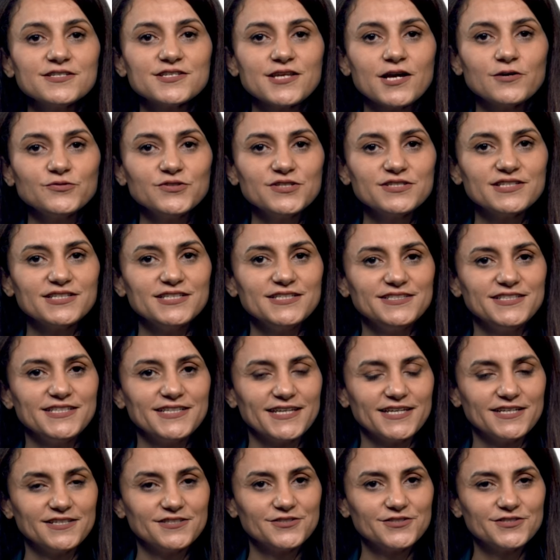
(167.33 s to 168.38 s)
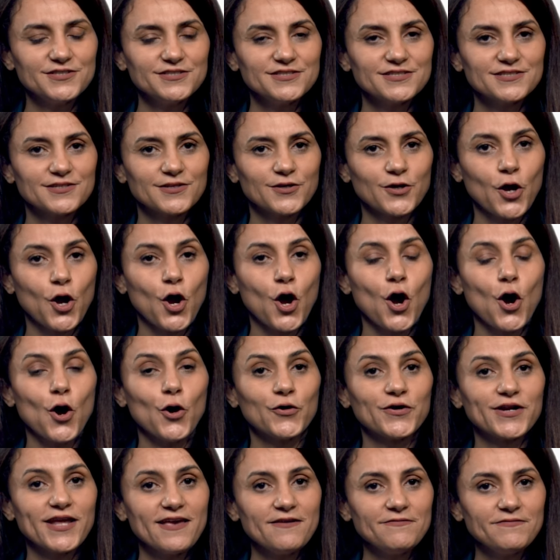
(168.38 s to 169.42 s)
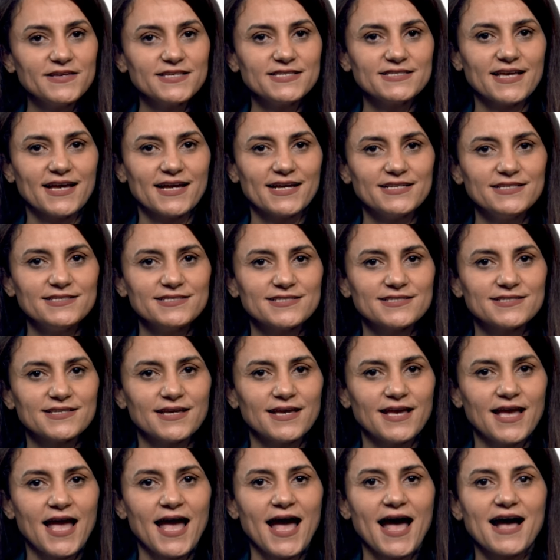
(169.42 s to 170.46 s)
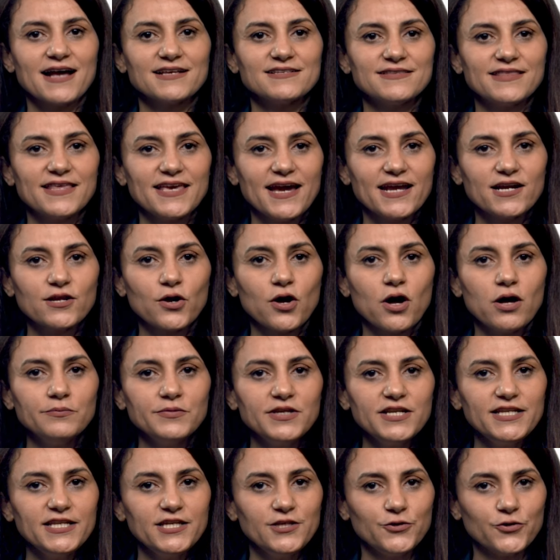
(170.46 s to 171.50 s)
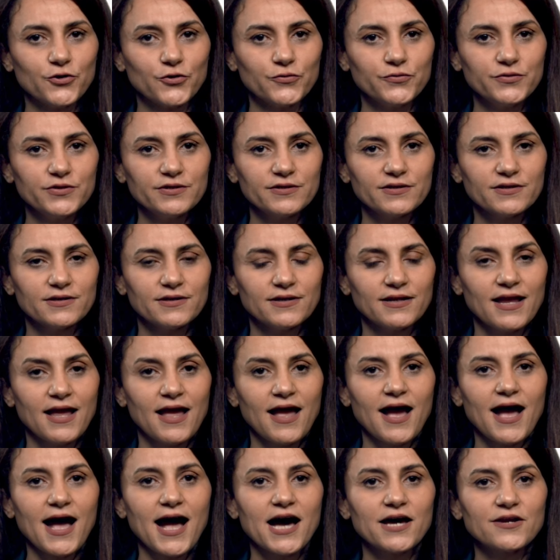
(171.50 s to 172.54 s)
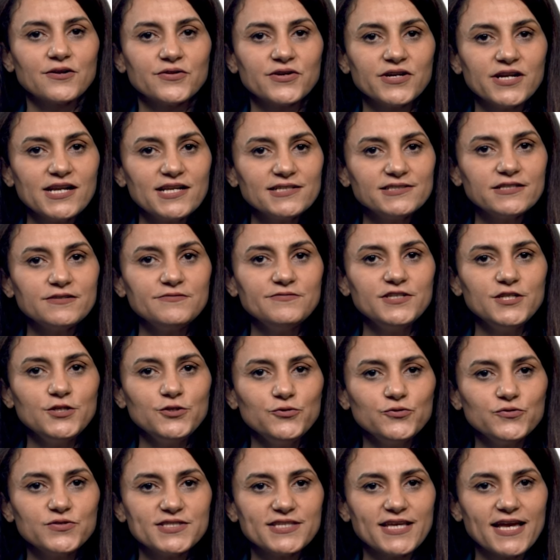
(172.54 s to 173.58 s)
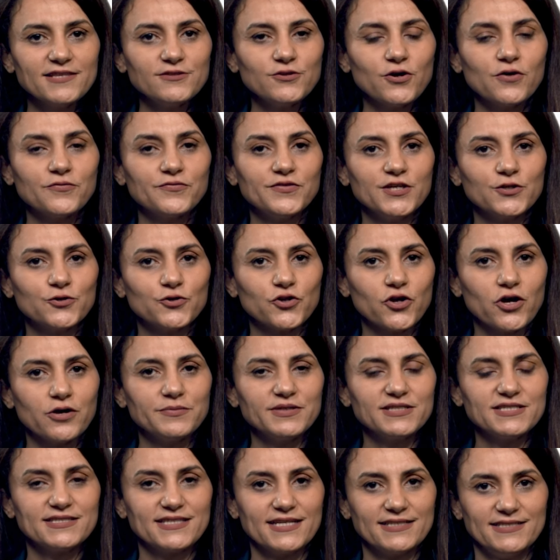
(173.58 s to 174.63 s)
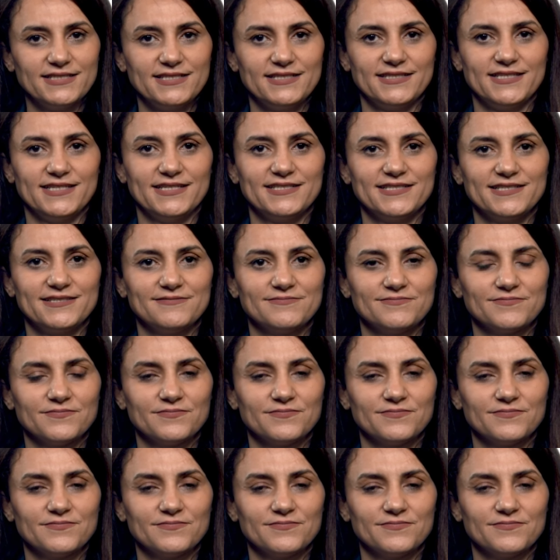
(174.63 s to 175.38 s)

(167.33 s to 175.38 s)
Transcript: soundness indicators, or FSIs, as they are commonly known, are a relatively new set of economic statistics.